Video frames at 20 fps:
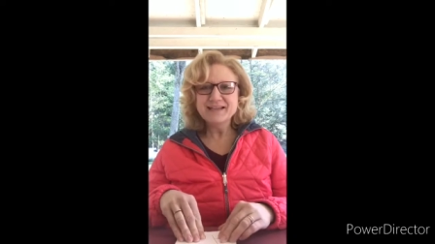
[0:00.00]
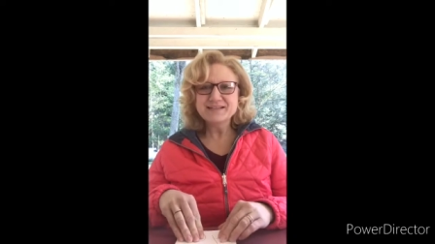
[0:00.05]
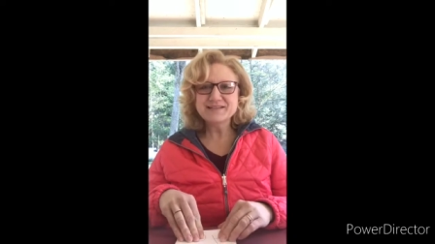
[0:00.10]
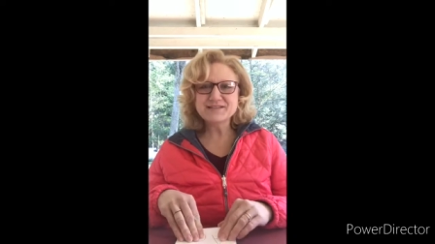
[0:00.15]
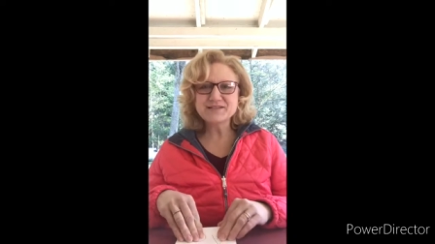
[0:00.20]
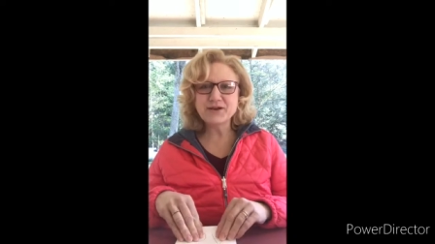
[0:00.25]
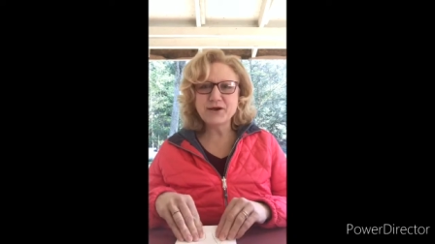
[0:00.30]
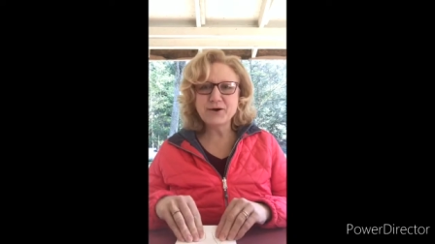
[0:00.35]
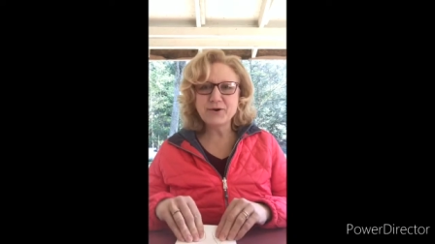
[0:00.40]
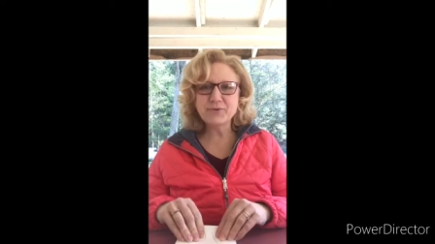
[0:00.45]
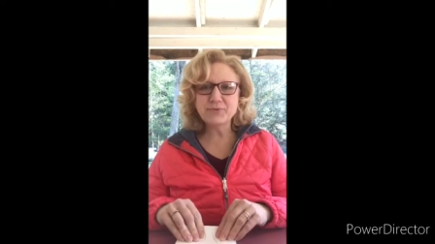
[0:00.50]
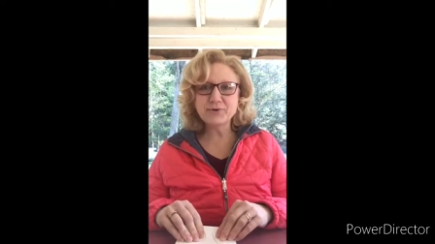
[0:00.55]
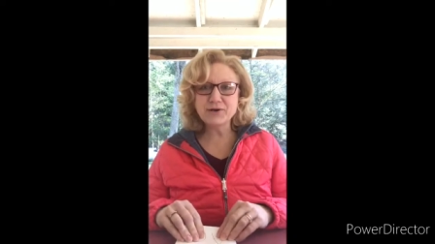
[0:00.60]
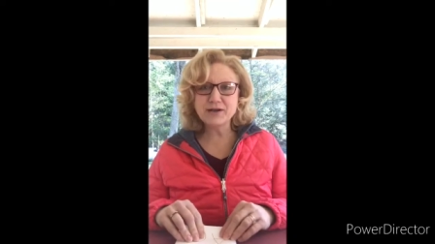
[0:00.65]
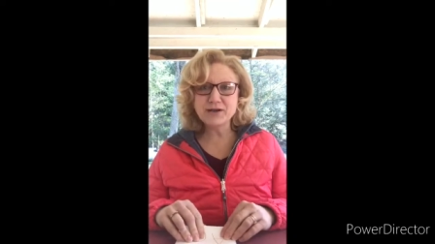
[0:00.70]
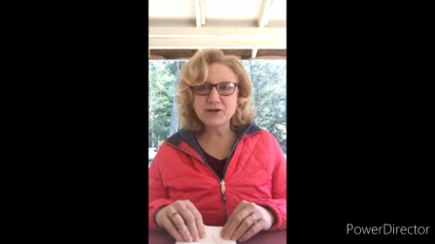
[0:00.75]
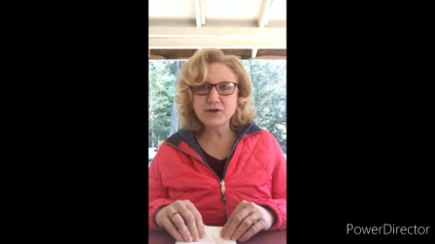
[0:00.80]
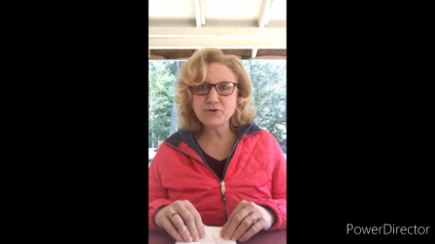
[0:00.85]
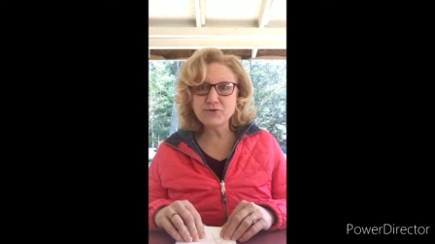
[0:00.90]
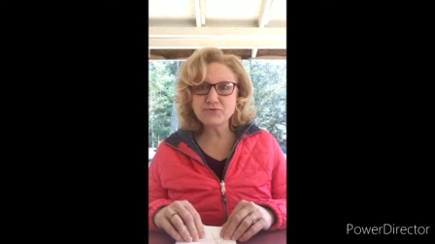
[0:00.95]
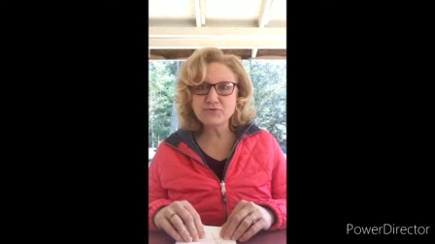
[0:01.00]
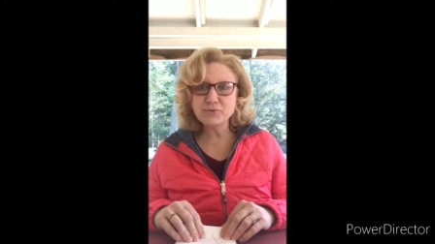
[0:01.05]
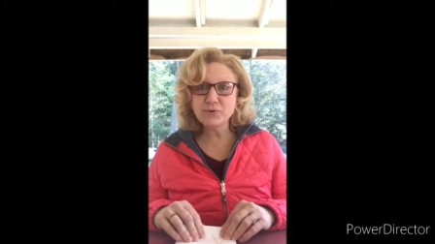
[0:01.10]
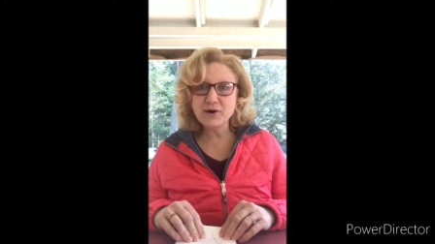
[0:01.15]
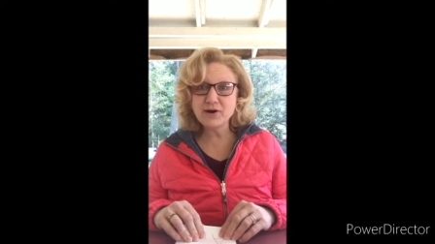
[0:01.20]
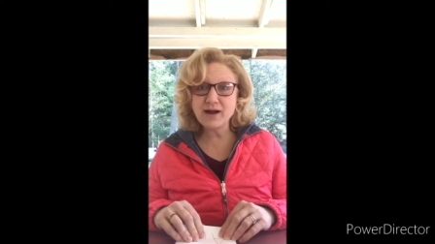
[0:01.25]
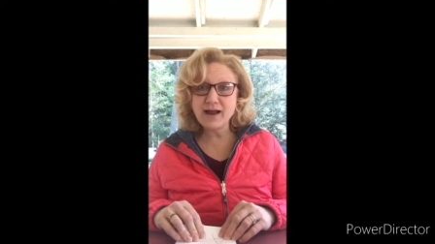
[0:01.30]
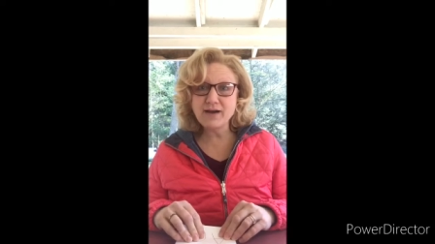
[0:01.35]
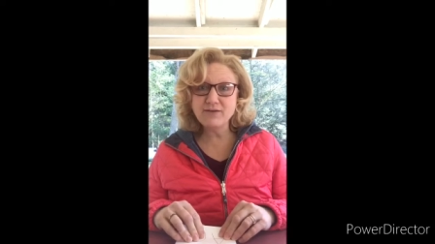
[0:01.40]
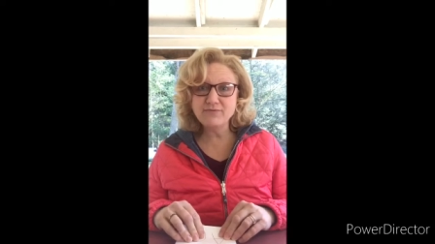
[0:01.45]
So we're going to go through
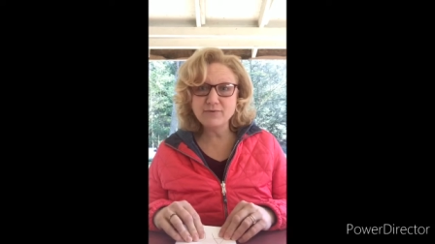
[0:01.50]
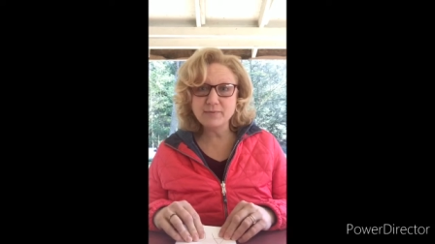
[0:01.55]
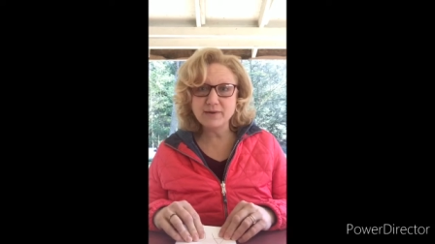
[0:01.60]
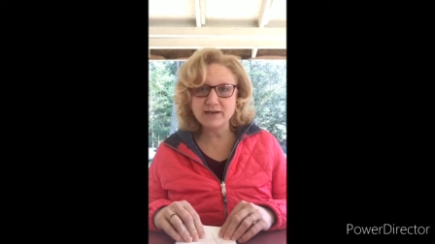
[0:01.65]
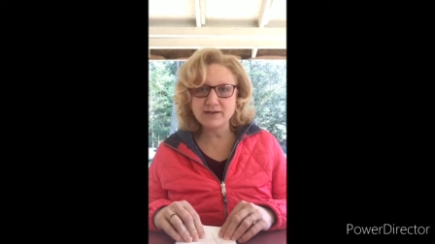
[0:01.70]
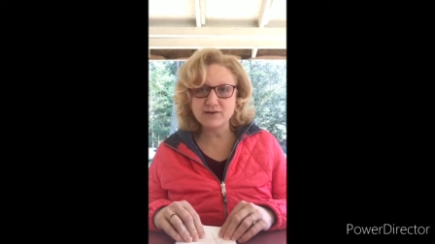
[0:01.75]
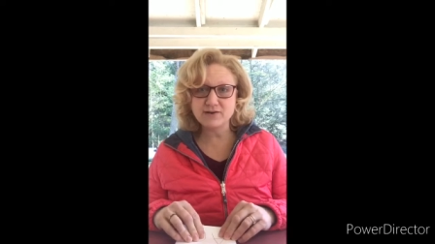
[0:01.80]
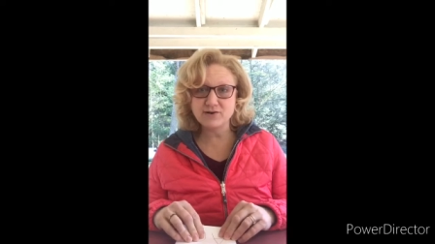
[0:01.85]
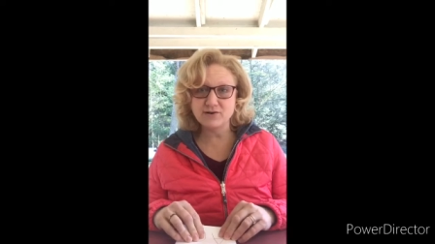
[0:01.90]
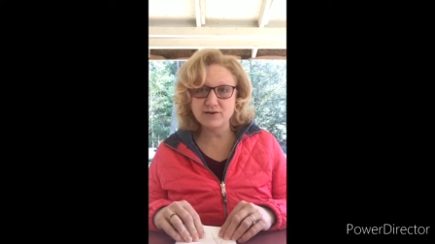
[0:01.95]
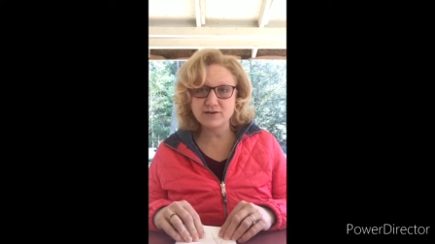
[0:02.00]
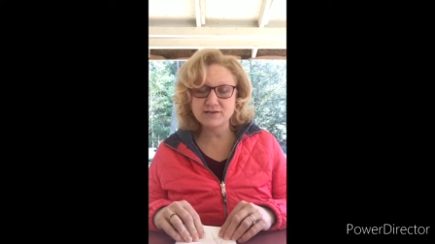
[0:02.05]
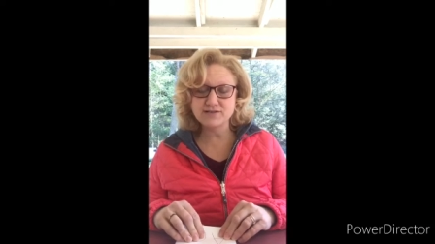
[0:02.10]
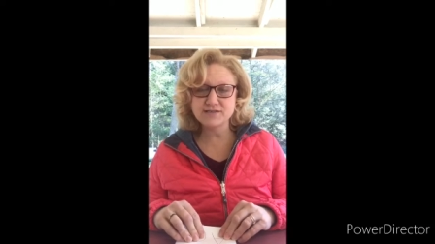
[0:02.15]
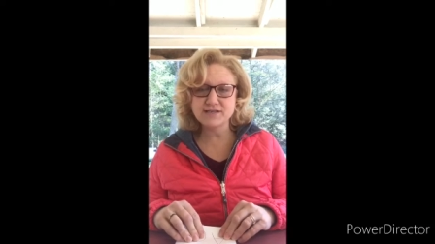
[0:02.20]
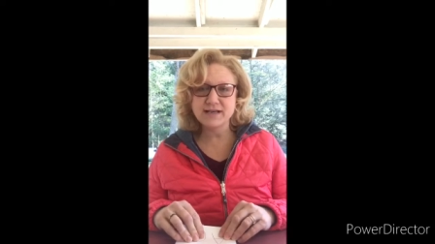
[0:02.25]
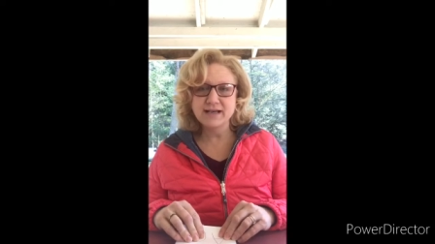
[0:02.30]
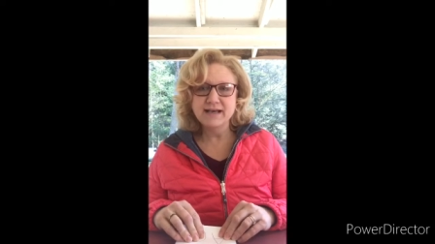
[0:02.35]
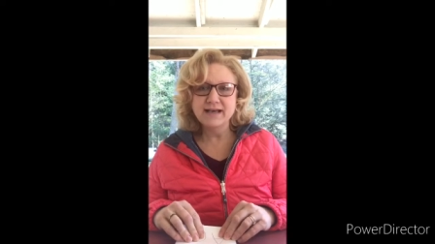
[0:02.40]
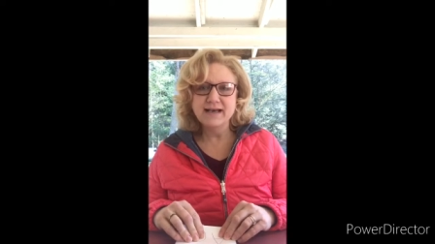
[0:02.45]
our alphabet cards.